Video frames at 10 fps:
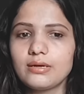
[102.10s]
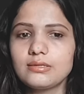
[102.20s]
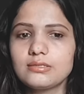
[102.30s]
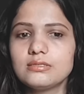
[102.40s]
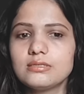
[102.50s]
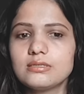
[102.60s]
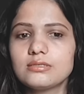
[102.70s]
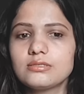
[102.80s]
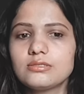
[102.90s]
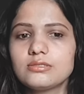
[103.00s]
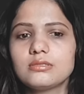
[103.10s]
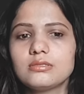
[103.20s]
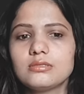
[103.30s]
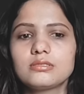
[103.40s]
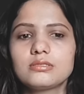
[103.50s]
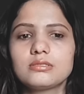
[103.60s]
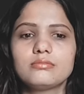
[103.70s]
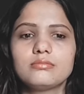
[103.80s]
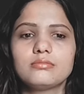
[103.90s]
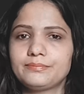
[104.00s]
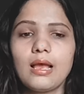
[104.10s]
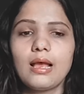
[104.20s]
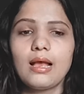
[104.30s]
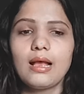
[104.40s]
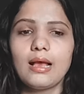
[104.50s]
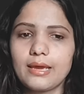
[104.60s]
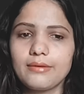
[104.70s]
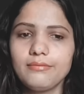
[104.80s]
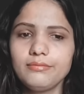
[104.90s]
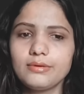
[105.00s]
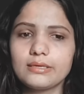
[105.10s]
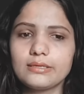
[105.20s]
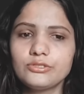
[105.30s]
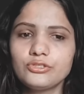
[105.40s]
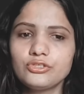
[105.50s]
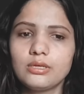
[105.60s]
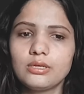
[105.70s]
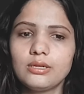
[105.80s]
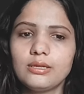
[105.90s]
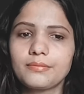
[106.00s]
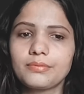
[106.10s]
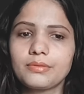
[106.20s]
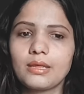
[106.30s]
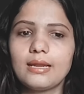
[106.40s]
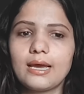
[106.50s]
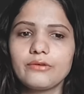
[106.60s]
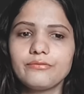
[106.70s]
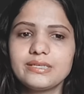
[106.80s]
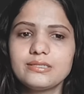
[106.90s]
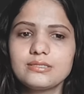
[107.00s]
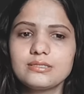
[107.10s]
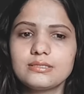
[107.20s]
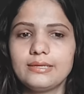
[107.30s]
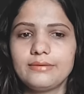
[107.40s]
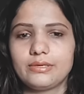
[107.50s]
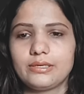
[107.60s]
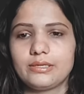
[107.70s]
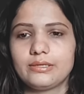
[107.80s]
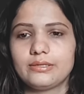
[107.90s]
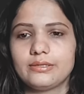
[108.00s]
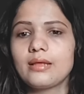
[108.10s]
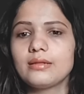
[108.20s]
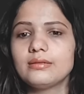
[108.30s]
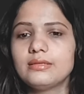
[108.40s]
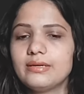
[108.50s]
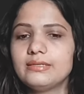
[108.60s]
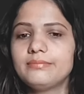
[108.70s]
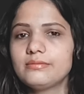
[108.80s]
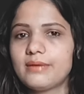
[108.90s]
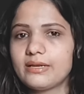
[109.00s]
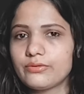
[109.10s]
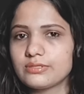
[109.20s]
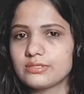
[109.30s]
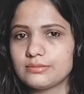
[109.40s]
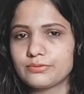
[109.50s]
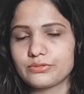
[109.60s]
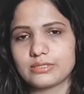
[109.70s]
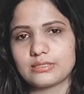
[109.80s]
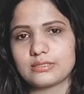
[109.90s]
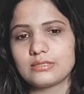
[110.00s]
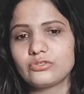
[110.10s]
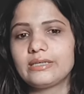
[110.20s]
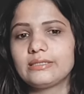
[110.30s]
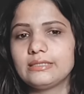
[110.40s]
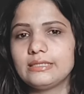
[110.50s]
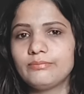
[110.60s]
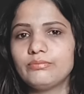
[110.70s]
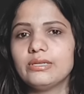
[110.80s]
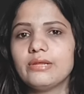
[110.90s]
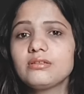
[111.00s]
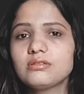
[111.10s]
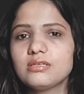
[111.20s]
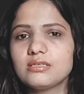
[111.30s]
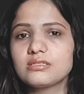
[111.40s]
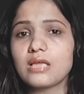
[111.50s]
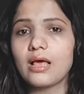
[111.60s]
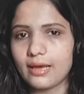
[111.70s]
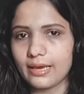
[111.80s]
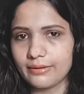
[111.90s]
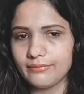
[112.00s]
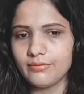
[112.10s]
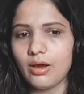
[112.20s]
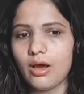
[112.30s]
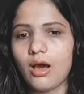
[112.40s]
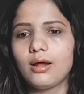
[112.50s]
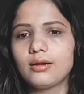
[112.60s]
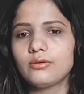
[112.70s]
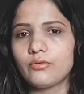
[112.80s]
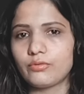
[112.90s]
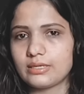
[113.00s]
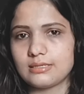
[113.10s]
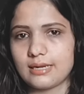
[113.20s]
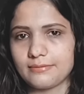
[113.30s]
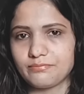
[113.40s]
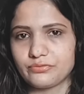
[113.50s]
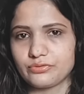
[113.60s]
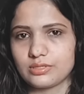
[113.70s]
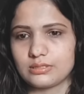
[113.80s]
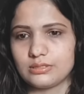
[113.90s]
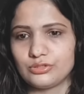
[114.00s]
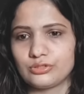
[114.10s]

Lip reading: does this mean? Alive is living. Alive means living. The fundamental biological processes that keep living things alive are known as life processes.